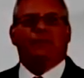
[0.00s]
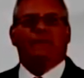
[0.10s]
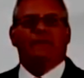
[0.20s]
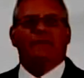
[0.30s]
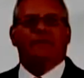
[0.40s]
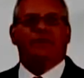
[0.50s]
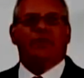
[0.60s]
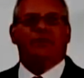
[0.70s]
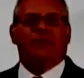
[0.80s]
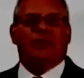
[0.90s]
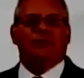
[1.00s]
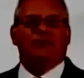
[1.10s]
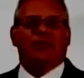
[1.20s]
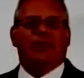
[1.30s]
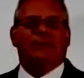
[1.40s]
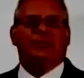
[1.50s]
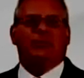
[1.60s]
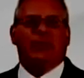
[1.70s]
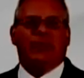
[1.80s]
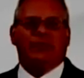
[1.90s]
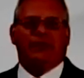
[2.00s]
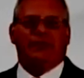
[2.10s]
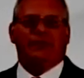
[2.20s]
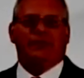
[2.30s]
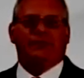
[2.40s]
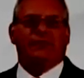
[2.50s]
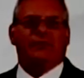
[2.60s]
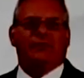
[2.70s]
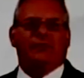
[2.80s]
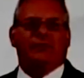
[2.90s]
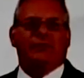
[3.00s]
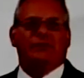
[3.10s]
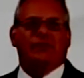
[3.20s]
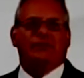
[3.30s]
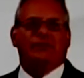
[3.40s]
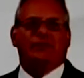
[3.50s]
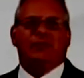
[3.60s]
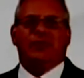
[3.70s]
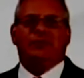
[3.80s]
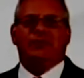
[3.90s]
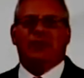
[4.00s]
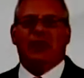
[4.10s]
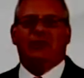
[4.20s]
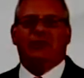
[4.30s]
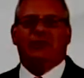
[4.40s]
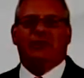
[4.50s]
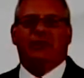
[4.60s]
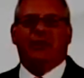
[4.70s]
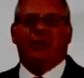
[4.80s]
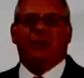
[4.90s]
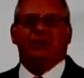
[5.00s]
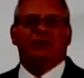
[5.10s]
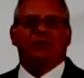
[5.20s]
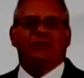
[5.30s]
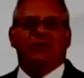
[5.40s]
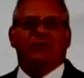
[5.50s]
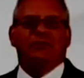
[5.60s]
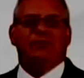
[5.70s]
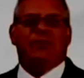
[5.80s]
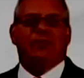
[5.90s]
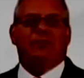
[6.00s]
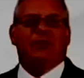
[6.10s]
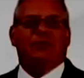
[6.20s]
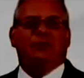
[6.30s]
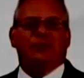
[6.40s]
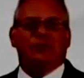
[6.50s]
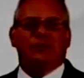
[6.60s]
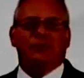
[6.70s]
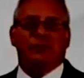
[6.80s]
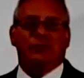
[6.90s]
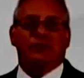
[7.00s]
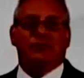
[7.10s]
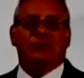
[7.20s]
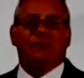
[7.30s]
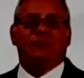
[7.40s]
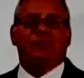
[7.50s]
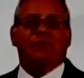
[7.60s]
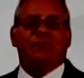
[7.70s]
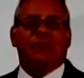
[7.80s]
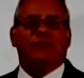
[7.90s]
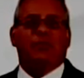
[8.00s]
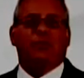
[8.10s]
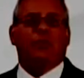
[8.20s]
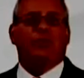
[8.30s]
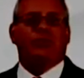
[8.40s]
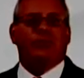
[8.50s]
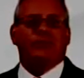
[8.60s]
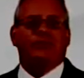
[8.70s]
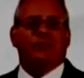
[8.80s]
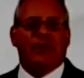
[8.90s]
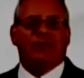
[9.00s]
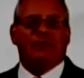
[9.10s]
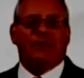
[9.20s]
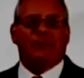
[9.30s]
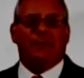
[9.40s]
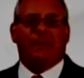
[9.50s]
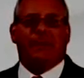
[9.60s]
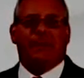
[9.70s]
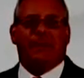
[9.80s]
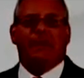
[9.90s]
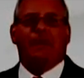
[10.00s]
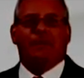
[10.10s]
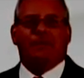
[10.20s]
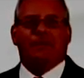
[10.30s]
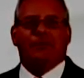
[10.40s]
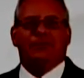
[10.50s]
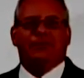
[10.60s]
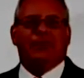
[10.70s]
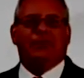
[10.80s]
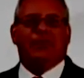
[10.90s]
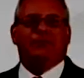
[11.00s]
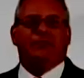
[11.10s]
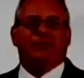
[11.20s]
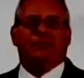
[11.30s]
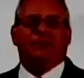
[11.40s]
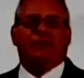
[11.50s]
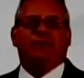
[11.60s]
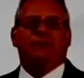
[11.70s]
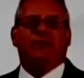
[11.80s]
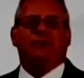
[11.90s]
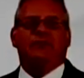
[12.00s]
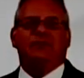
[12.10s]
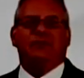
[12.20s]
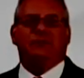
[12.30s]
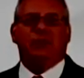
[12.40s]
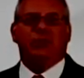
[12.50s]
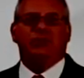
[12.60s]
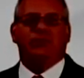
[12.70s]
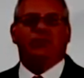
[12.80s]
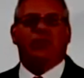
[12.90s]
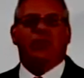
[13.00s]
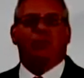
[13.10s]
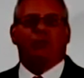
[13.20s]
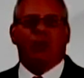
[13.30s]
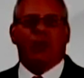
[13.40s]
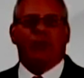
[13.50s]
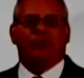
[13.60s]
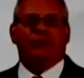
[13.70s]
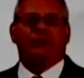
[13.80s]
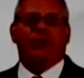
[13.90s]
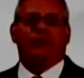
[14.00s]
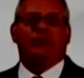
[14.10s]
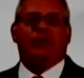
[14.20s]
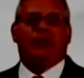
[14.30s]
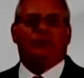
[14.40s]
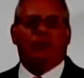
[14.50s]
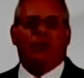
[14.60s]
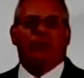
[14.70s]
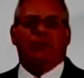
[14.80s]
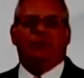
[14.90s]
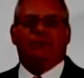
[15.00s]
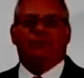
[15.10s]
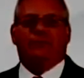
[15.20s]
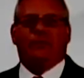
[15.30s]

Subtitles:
Prevalence of chest X-ray abnormalities consistent with asbestos-related scarring was 13% among participants with 25 or more years from onset. 30% gave a history of asbestos exposure prior to power plant employment.